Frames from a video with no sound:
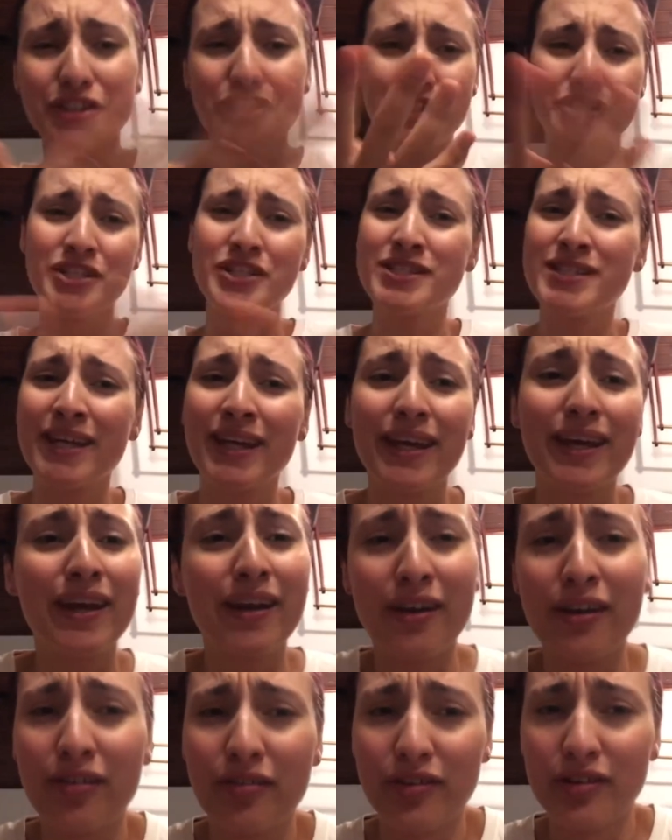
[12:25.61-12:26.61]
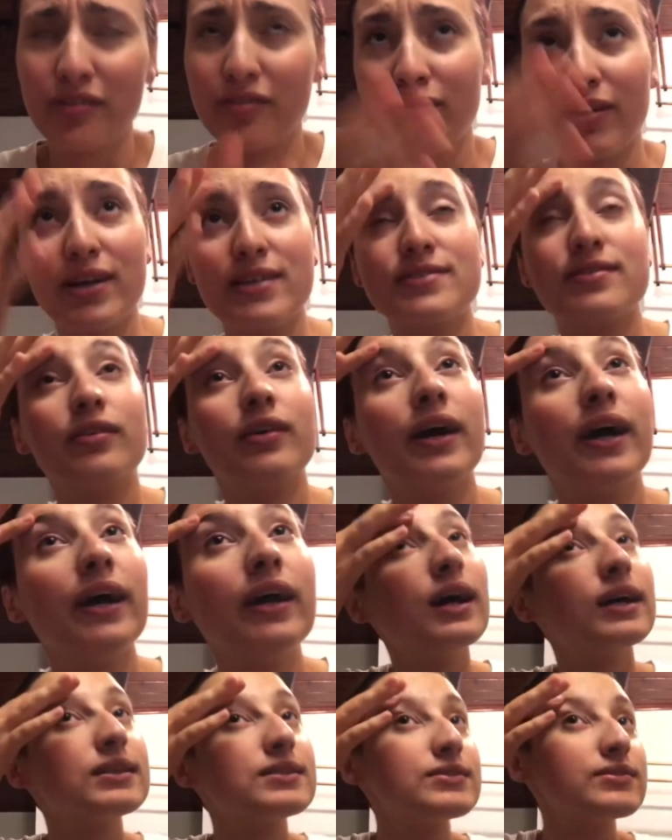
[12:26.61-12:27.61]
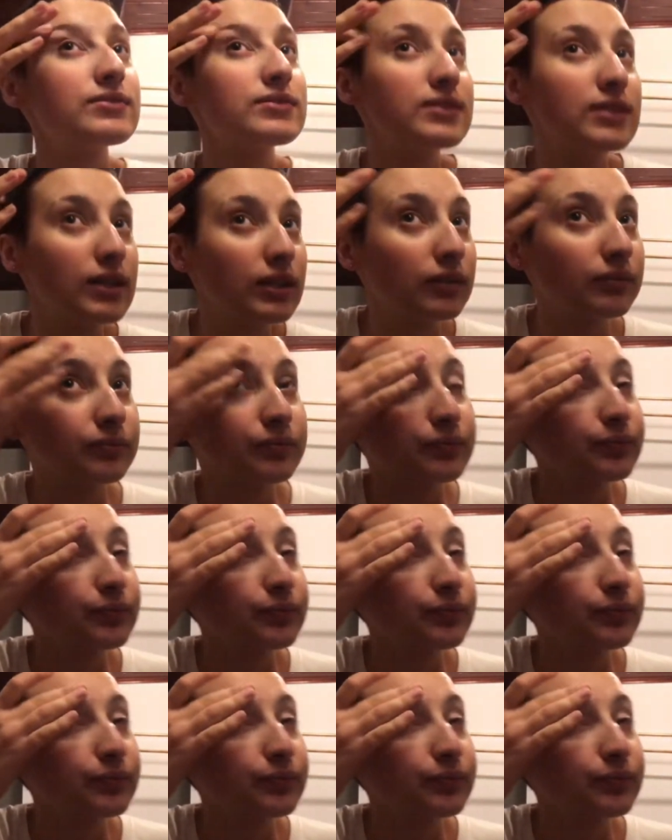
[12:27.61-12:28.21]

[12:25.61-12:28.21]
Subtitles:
just take care of your face, okay? As you see,